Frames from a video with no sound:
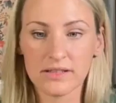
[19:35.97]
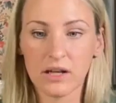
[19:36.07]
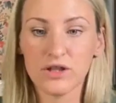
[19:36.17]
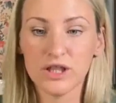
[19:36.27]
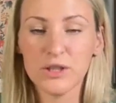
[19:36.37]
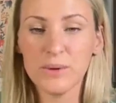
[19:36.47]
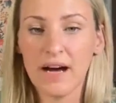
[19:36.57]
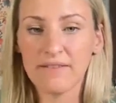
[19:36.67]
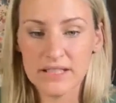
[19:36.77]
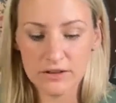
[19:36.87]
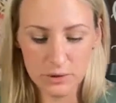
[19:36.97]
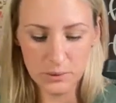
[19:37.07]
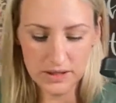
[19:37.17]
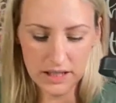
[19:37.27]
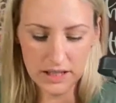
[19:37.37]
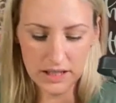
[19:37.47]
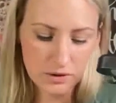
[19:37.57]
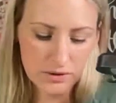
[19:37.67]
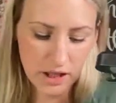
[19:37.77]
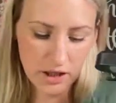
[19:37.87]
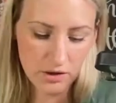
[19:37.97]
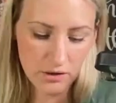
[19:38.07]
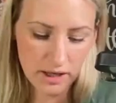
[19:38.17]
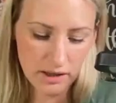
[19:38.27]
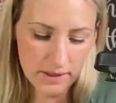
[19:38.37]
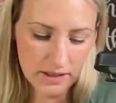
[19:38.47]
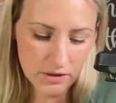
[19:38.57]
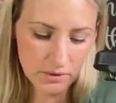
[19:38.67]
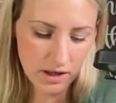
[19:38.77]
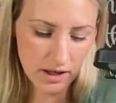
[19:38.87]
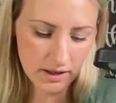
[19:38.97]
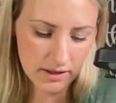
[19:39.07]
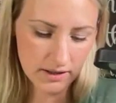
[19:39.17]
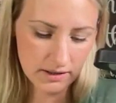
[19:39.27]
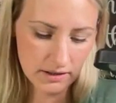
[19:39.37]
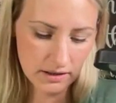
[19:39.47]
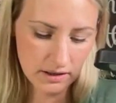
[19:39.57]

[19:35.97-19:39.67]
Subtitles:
So do you have a different one that you use that you could recommend to us?